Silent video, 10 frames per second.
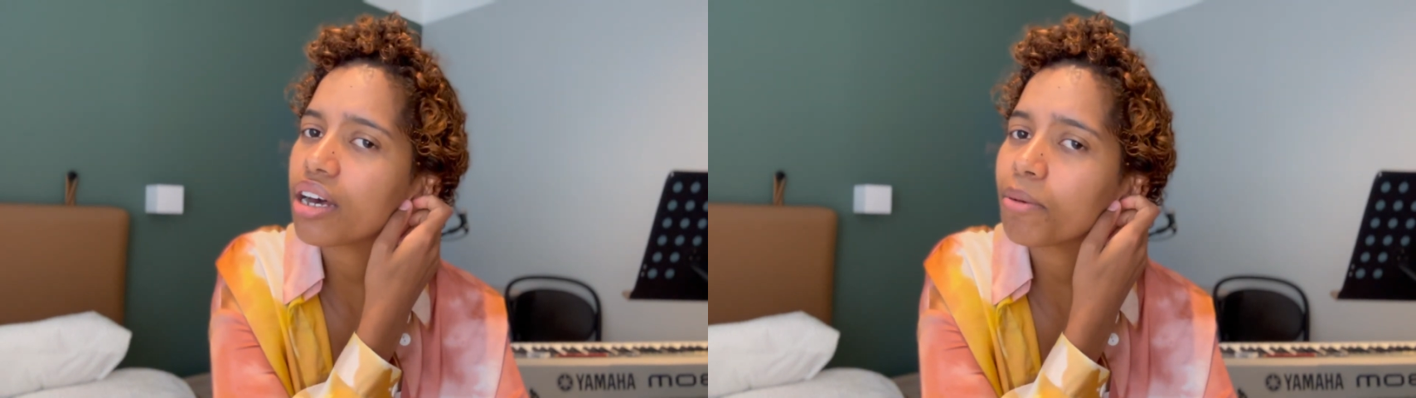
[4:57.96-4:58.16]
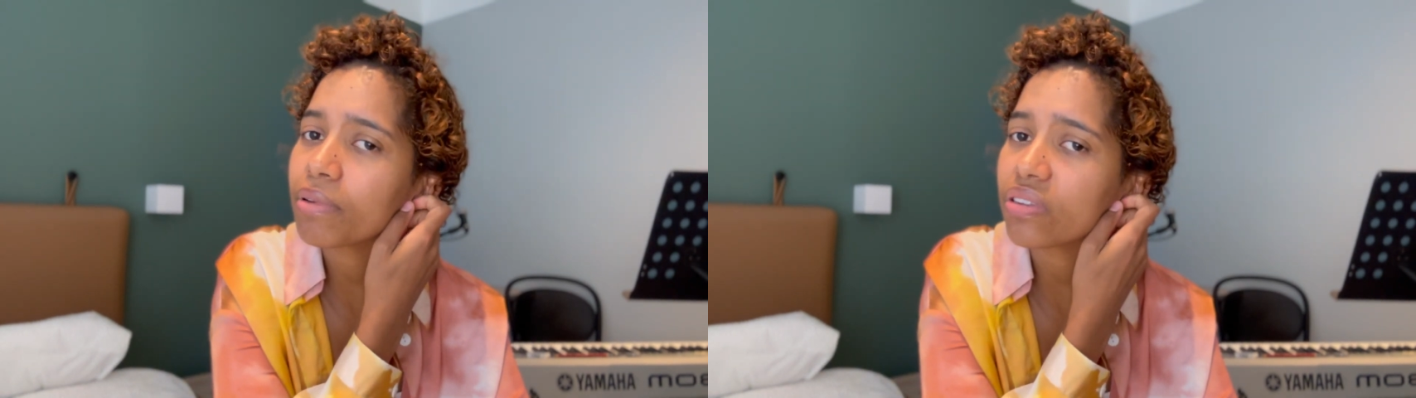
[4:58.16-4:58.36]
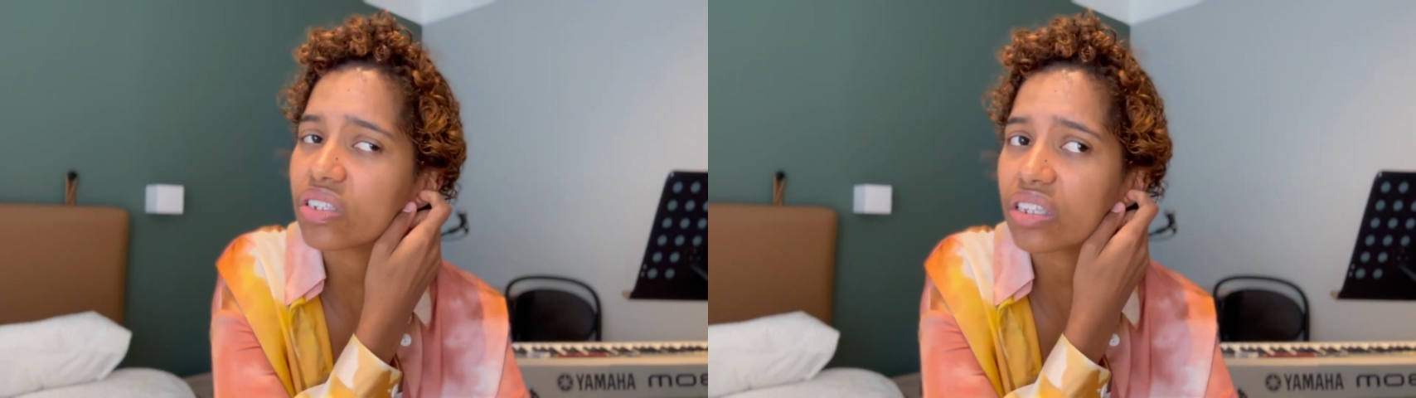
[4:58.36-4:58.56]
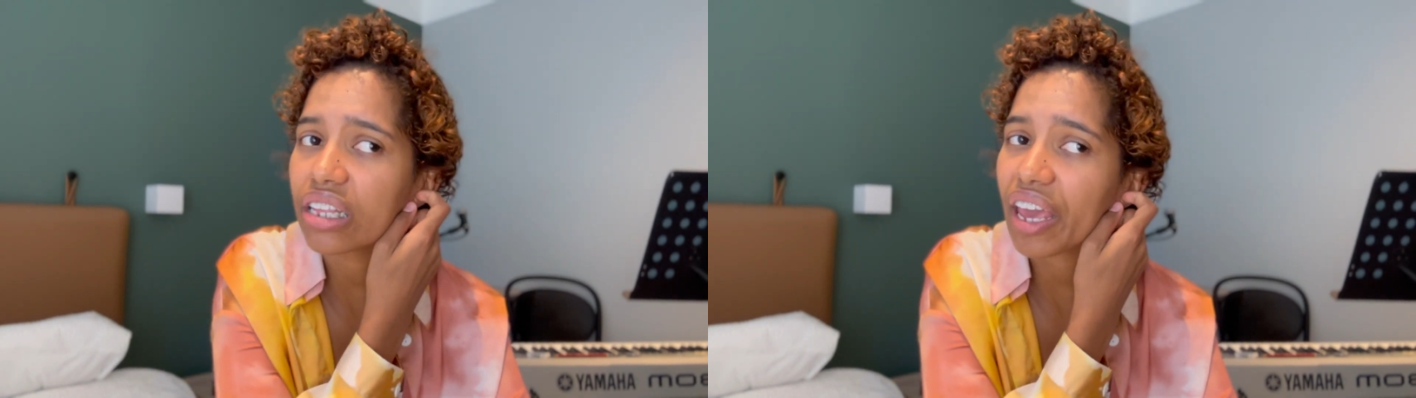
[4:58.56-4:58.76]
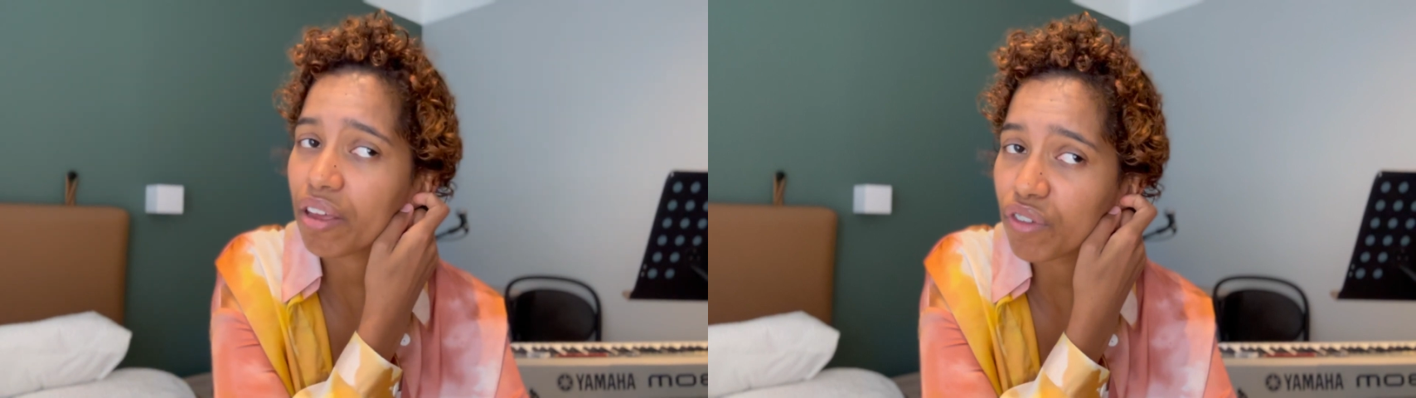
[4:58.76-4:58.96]
because it's in
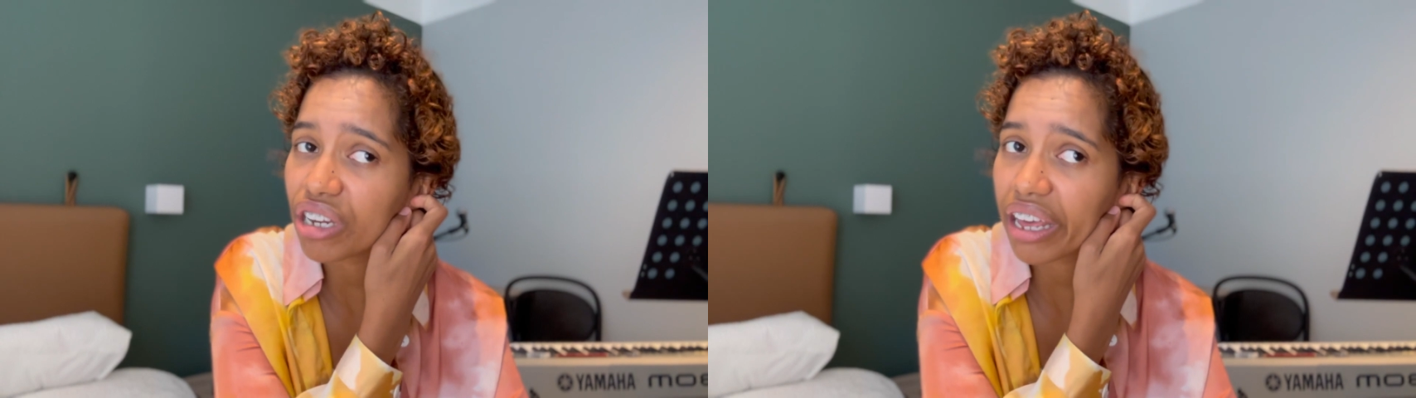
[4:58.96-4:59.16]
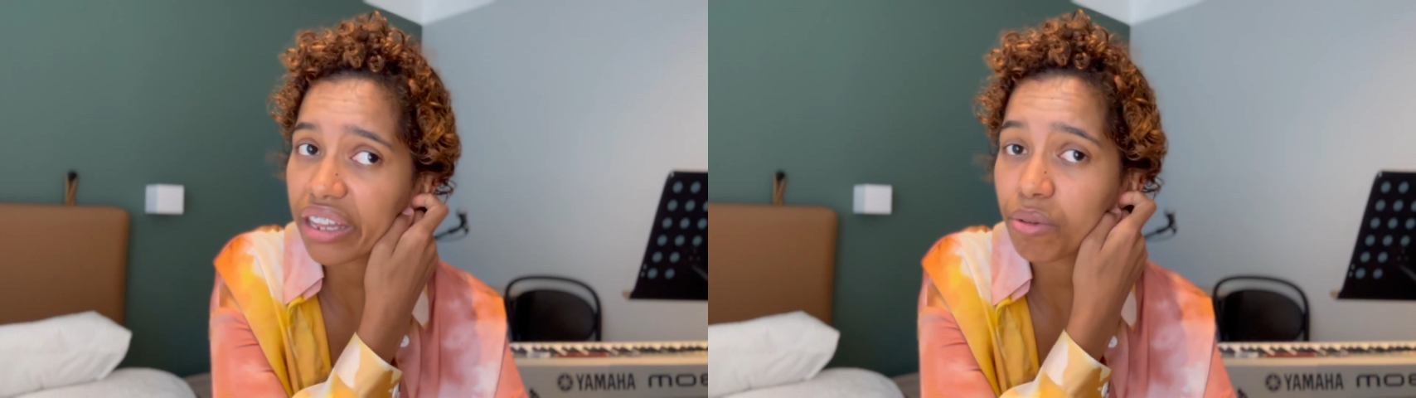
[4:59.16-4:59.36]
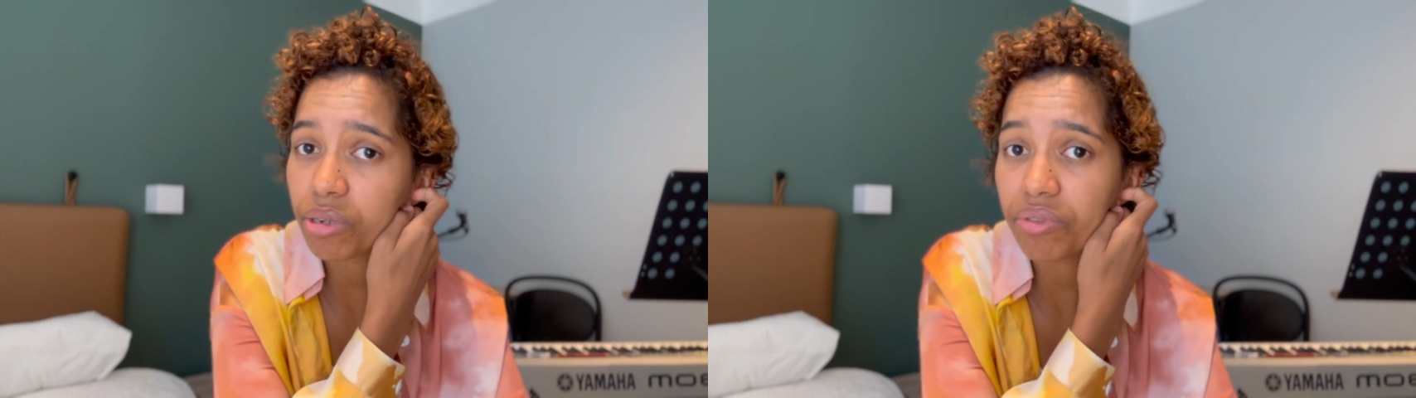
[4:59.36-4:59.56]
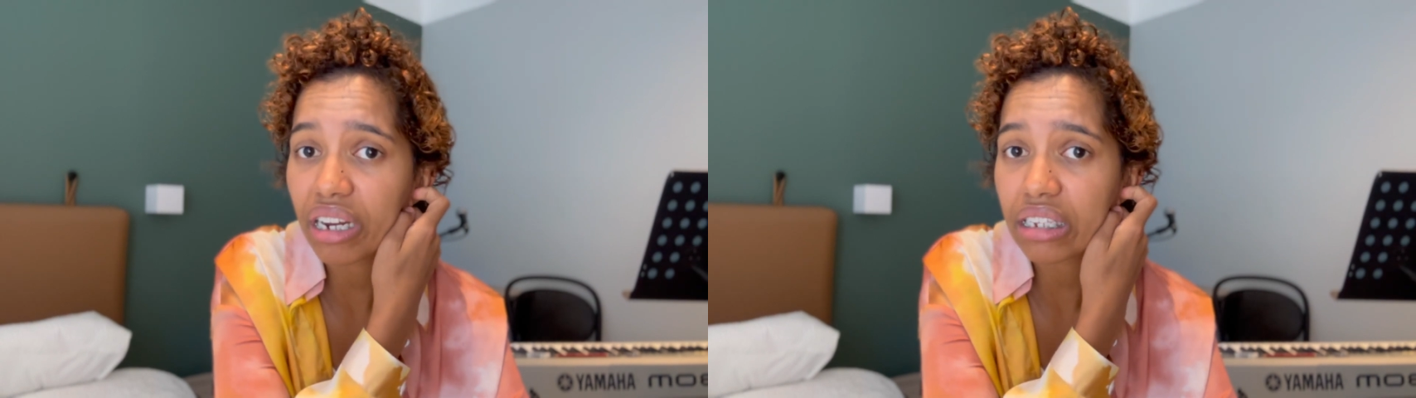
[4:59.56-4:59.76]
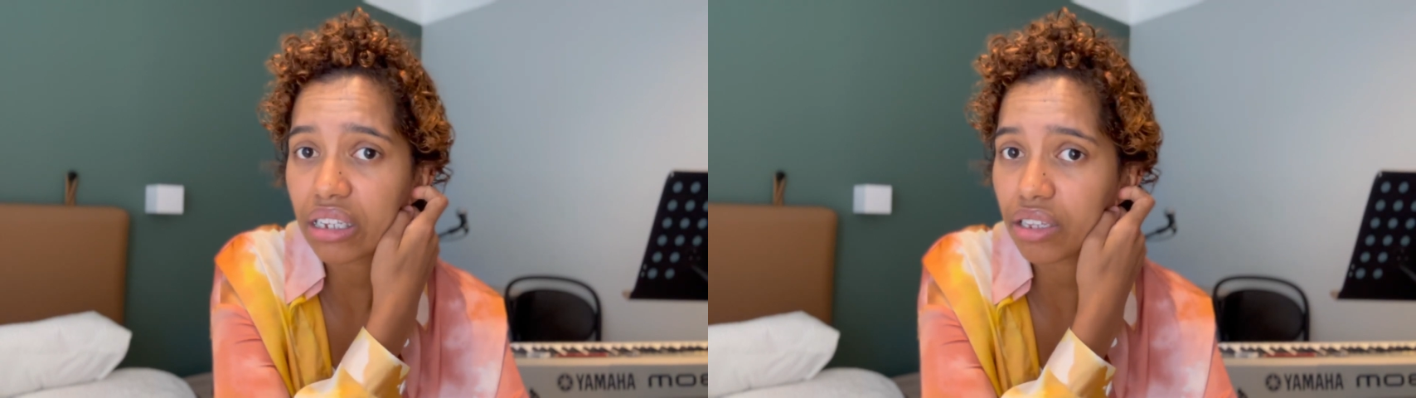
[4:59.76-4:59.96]
the everyday that we really
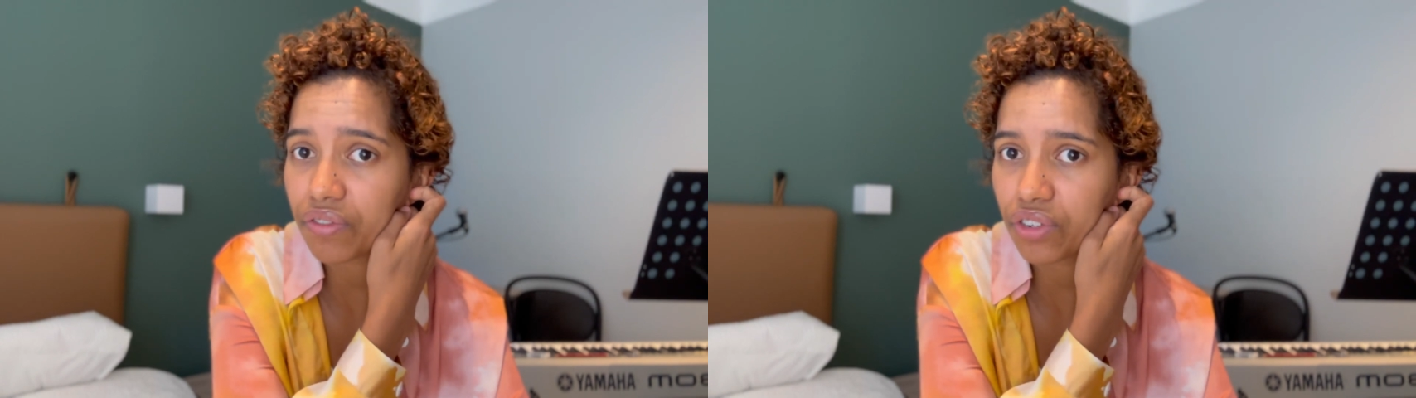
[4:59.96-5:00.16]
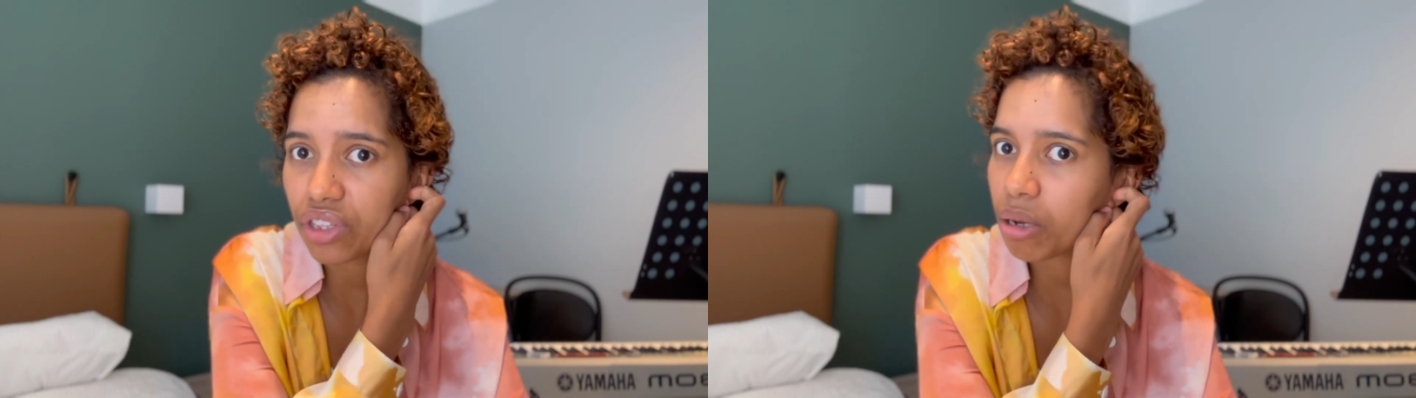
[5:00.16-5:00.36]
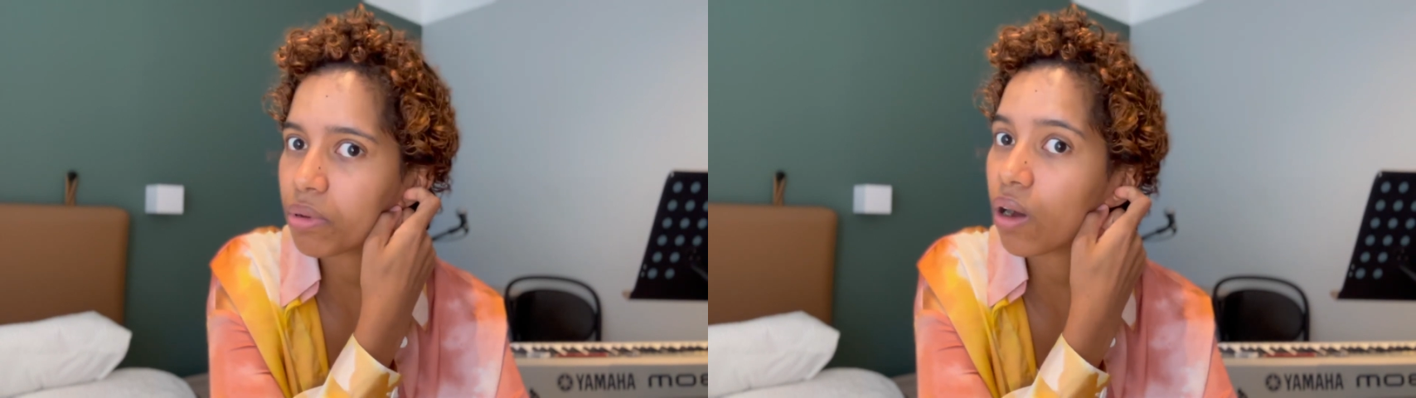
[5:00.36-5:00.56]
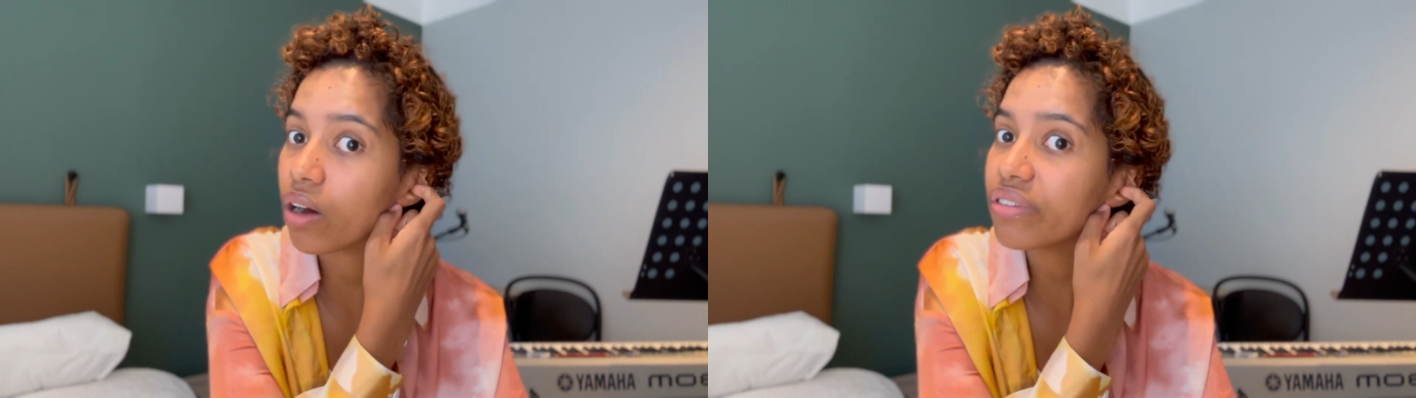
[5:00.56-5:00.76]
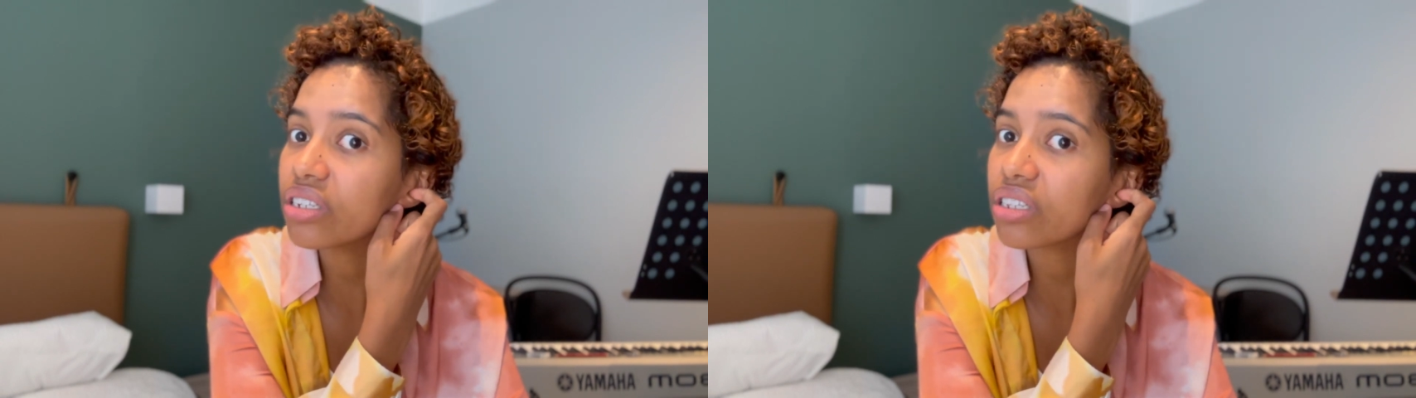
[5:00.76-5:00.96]
see the fruit that we harvest,